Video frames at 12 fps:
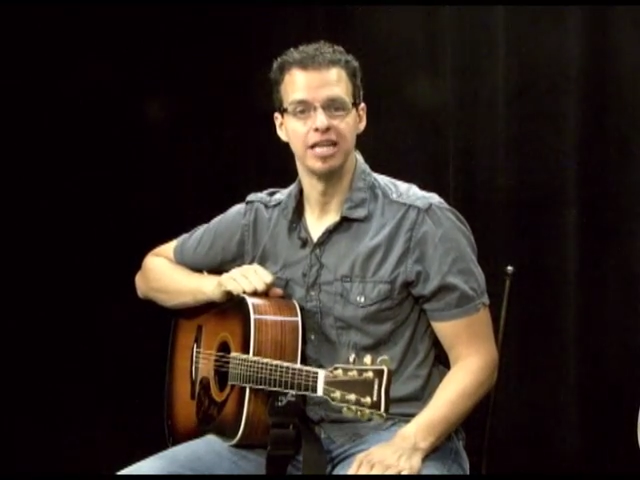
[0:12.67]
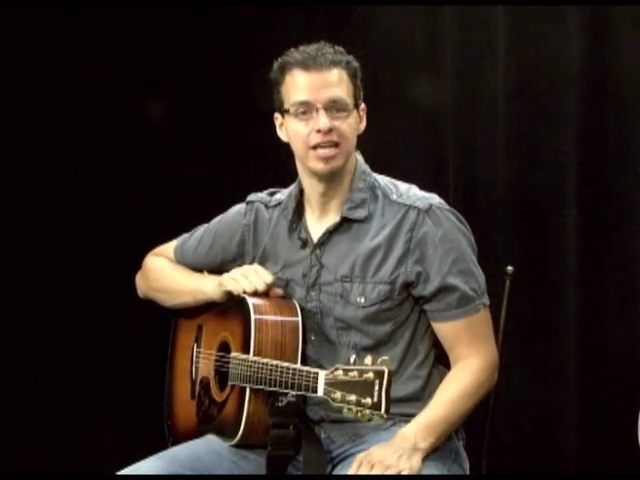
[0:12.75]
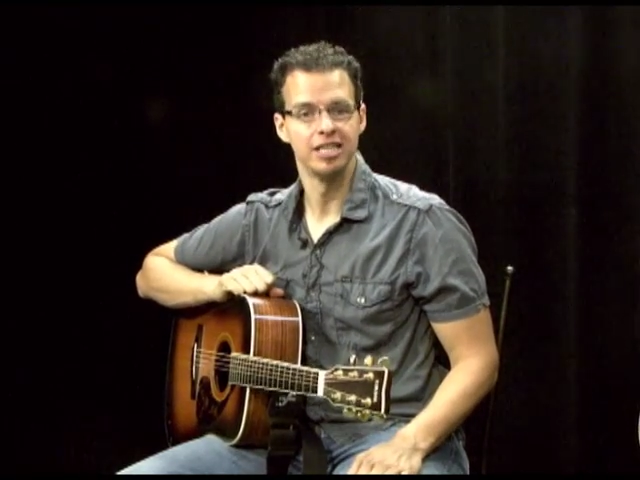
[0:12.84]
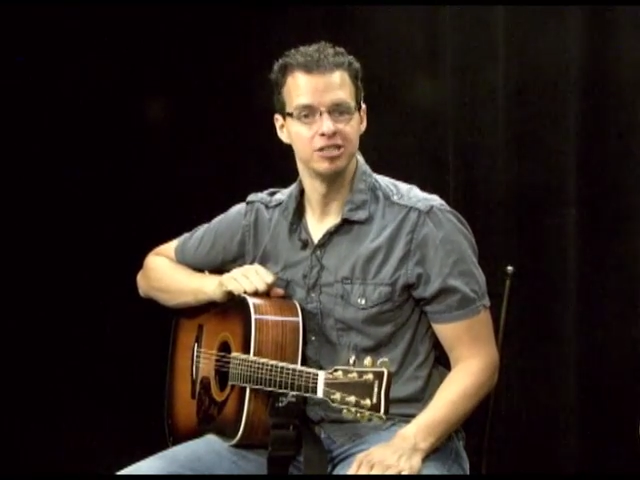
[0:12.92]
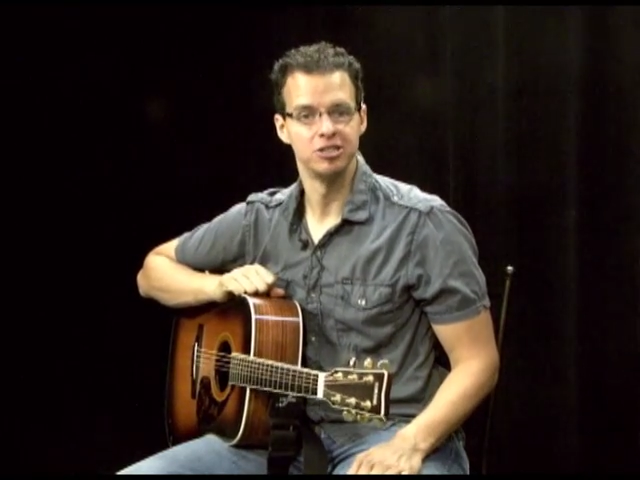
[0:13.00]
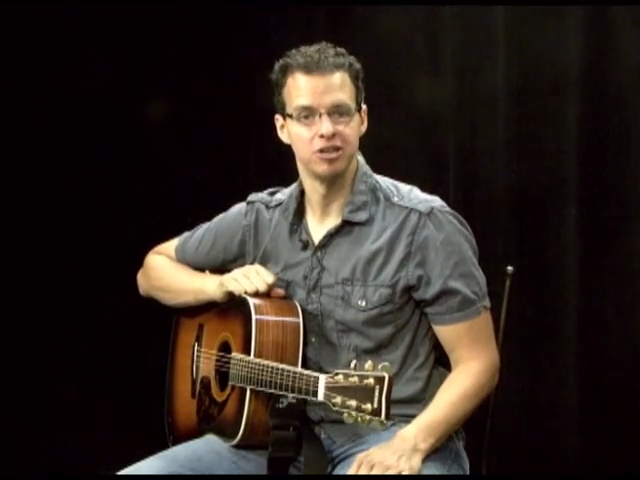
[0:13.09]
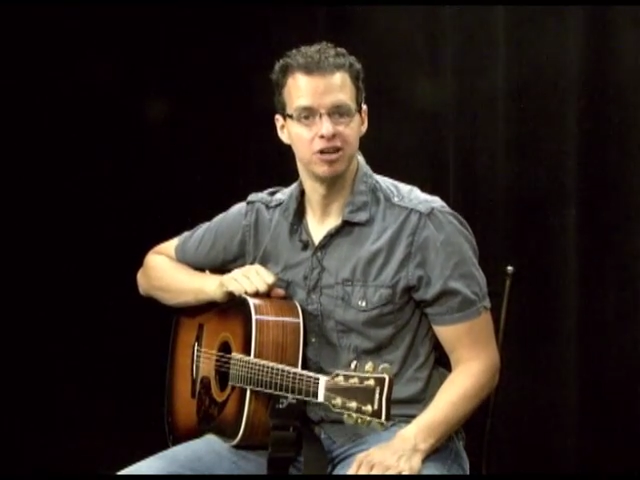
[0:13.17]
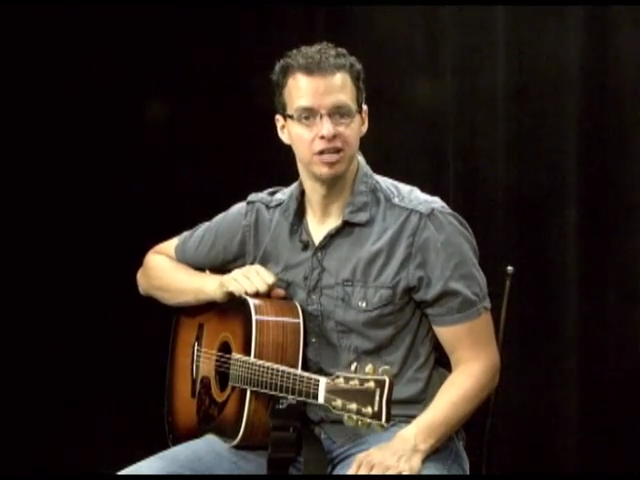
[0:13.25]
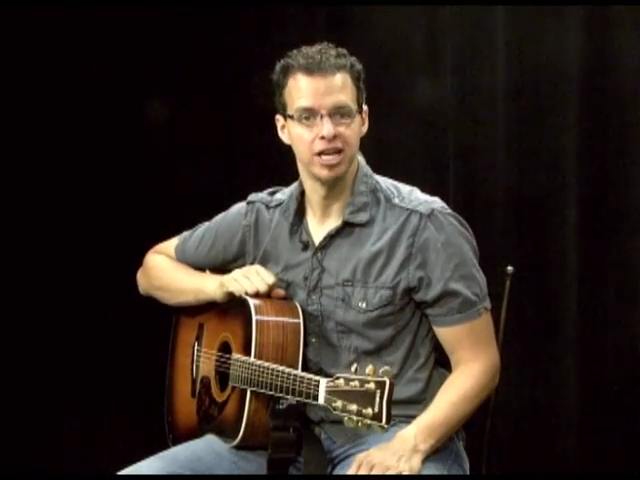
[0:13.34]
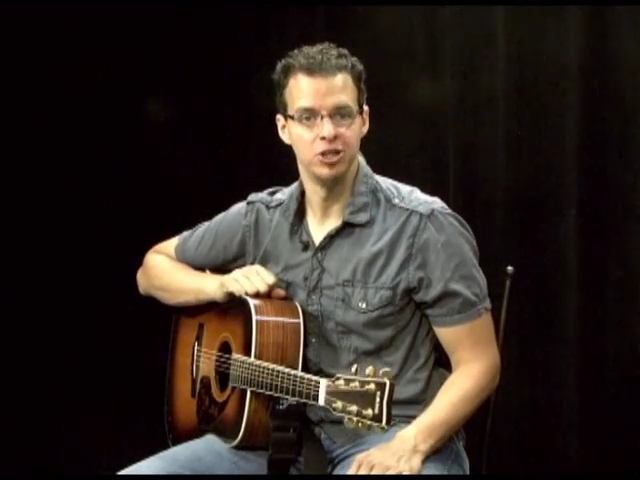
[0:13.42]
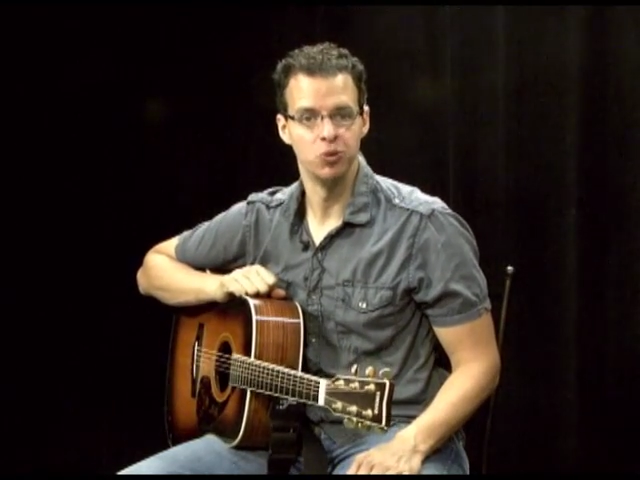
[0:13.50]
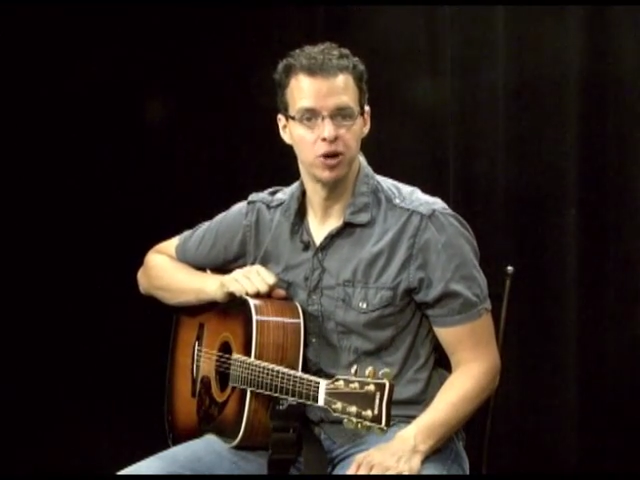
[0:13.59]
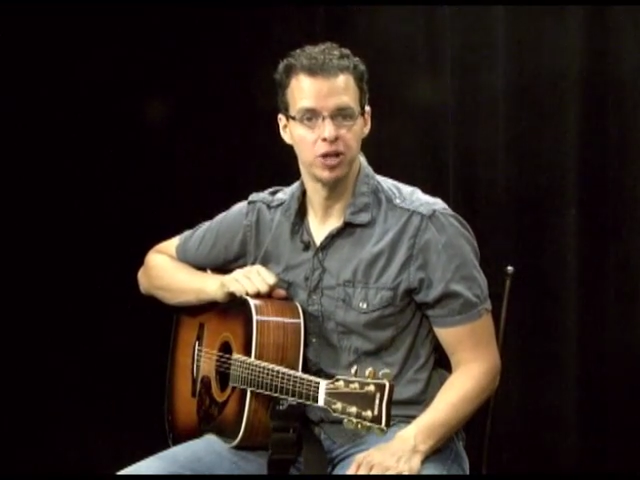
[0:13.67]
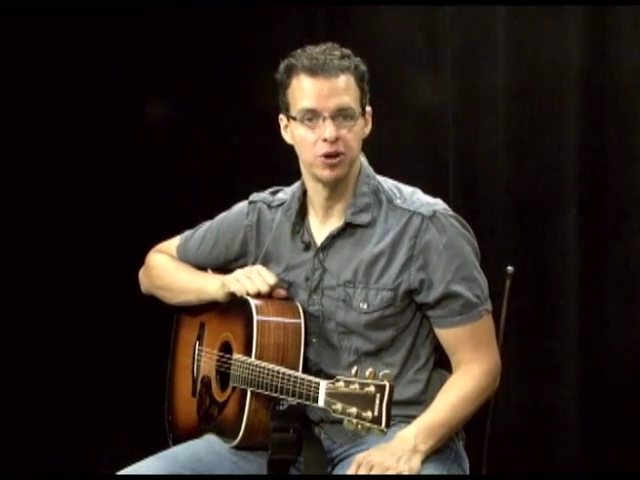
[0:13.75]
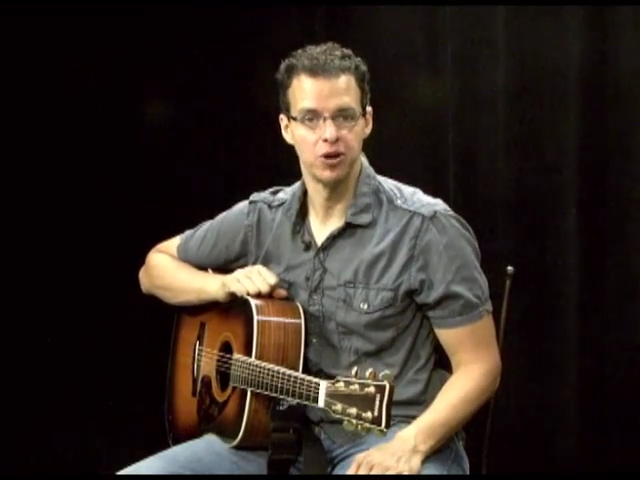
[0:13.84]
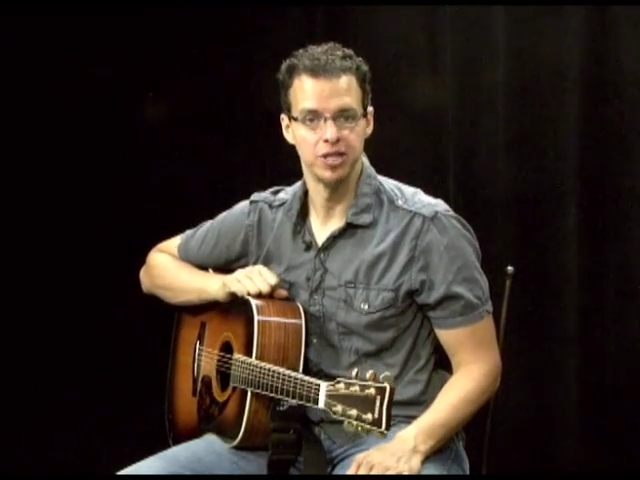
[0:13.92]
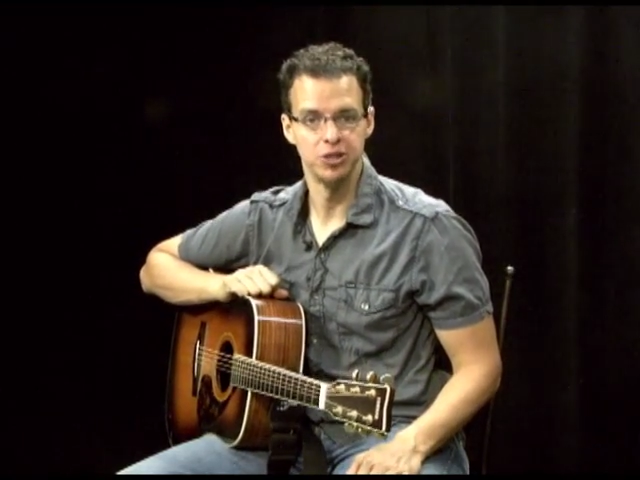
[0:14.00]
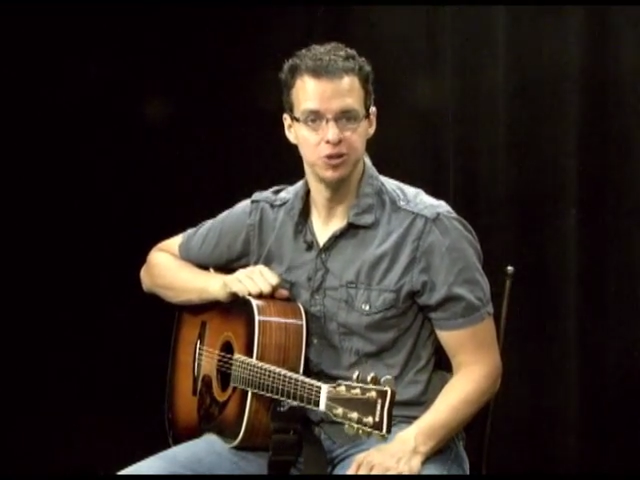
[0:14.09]
like this song and you want to
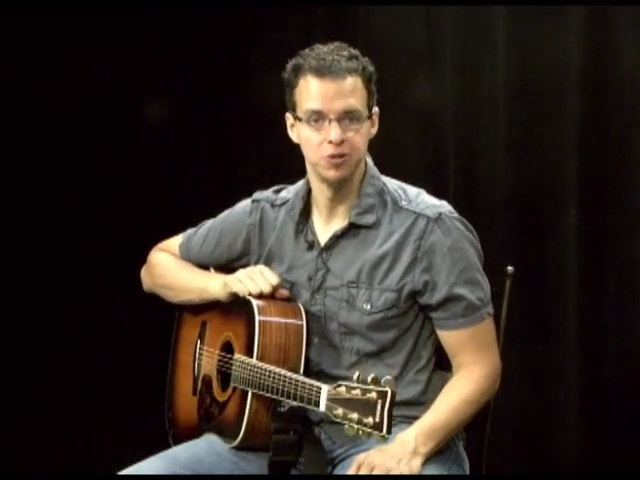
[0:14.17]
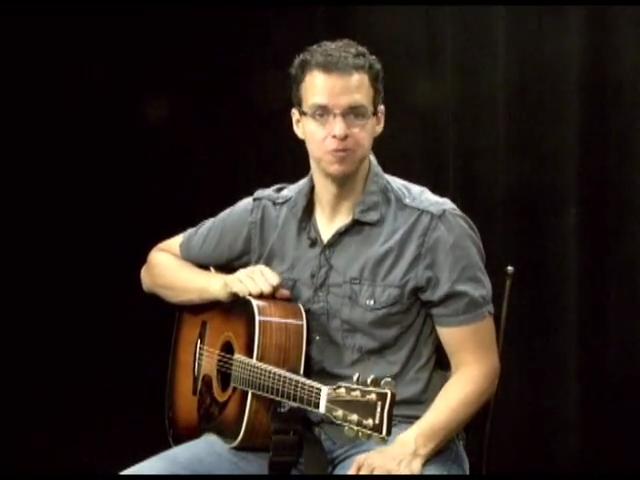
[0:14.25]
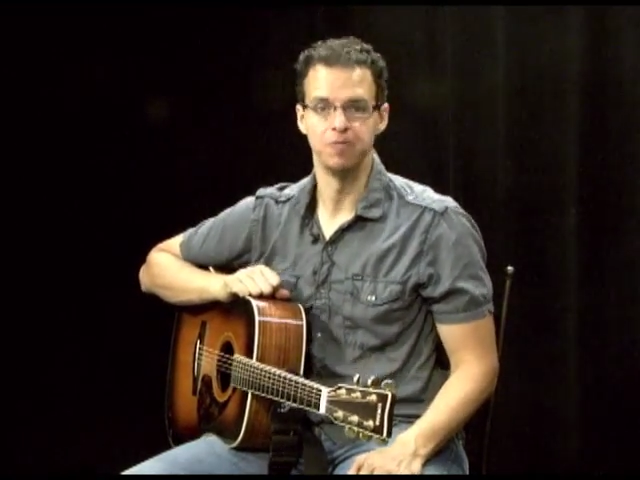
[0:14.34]
learn it too.